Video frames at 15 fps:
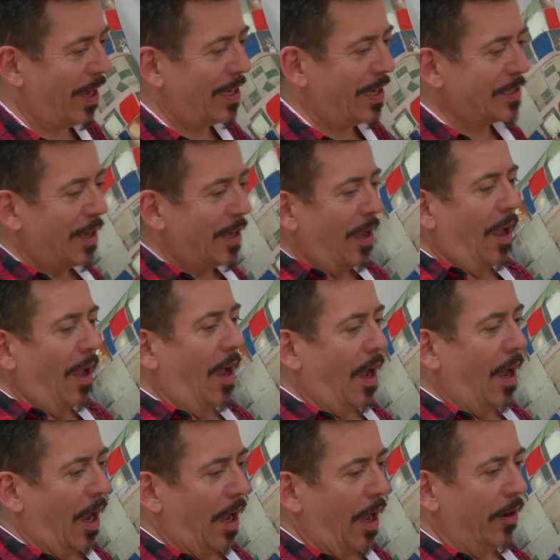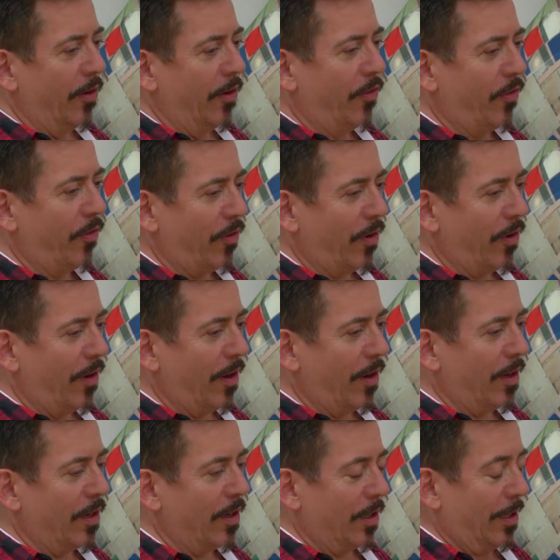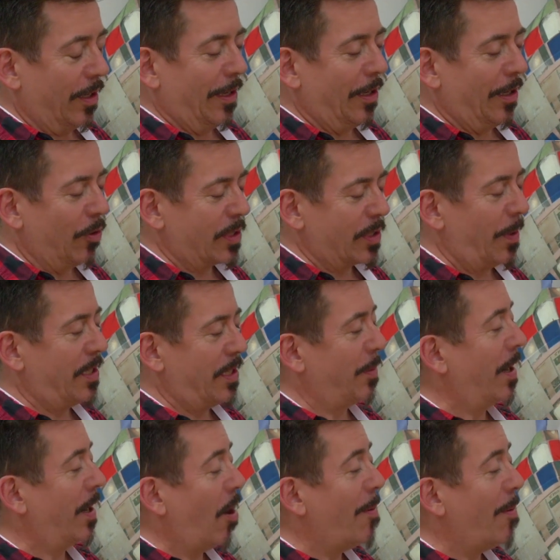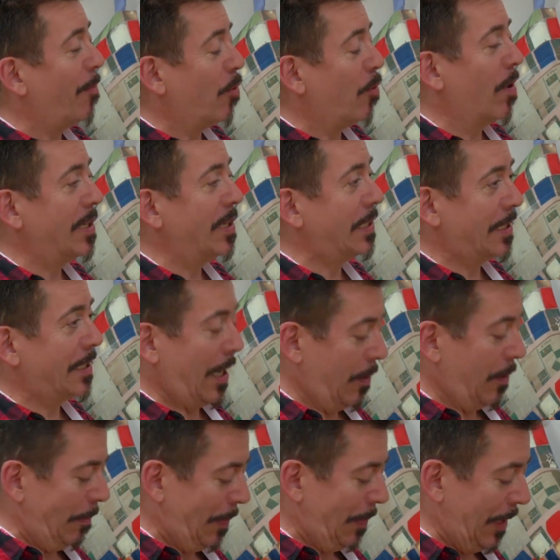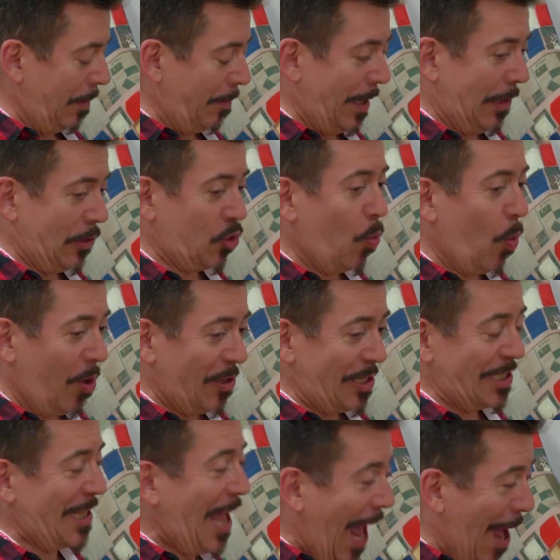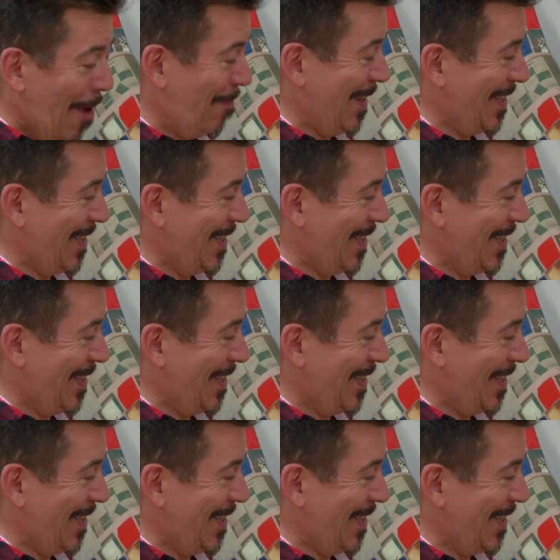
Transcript: that, and you explained to me. I remember writing down Pina Bausch, what's that?